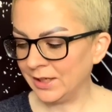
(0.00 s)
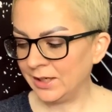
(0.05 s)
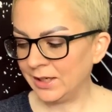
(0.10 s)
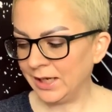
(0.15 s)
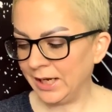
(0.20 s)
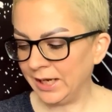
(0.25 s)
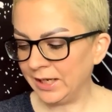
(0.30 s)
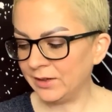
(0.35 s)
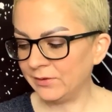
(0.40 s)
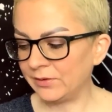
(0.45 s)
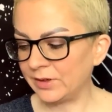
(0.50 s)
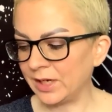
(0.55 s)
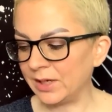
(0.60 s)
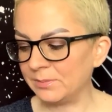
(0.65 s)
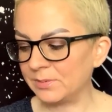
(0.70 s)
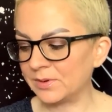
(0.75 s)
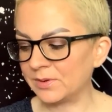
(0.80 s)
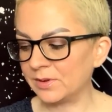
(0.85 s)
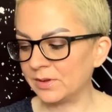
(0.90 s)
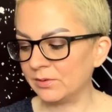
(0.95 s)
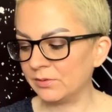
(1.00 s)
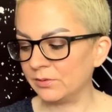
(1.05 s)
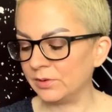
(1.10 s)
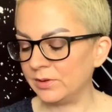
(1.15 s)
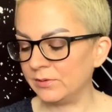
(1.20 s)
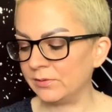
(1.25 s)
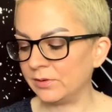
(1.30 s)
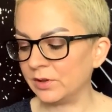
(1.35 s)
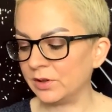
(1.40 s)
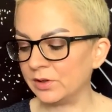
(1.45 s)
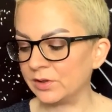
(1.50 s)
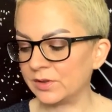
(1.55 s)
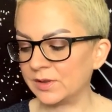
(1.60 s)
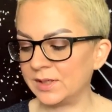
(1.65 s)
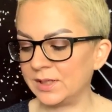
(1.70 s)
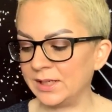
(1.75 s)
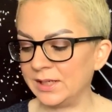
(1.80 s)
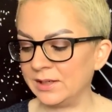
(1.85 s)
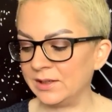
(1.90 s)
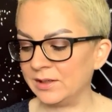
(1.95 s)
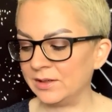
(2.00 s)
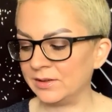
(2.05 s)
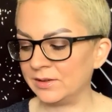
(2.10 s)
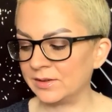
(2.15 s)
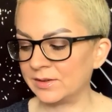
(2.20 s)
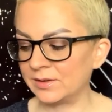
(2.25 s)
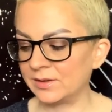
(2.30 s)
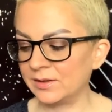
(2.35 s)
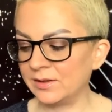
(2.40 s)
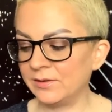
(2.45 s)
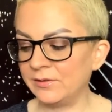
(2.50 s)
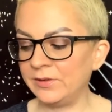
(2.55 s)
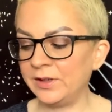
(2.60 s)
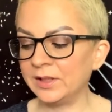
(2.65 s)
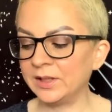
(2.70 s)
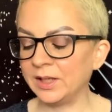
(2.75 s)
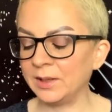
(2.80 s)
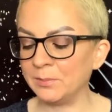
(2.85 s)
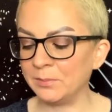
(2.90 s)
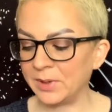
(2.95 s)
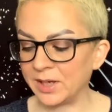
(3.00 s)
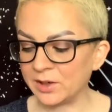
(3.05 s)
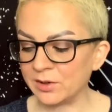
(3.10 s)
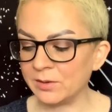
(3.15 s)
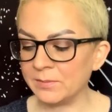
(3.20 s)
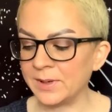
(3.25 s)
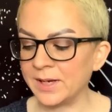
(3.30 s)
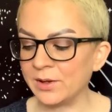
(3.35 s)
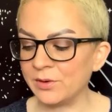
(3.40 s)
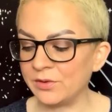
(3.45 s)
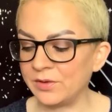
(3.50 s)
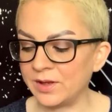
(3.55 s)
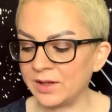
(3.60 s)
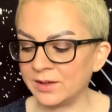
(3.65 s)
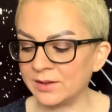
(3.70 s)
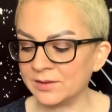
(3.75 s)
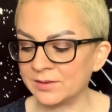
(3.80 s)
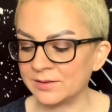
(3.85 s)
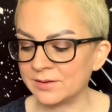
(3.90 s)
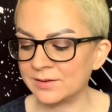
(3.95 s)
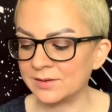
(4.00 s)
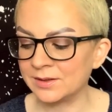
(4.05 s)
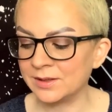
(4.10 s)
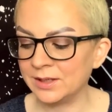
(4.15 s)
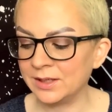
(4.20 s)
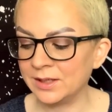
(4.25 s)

Eight of Cups reversed is feeling better about things,